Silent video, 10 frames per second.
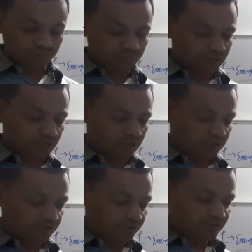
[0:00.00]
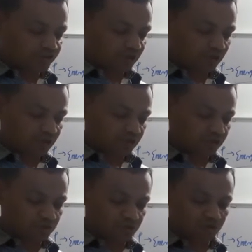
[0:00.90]
in this chart
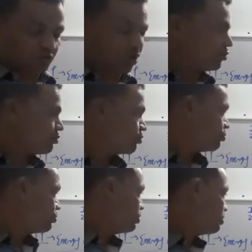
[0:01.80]
you have to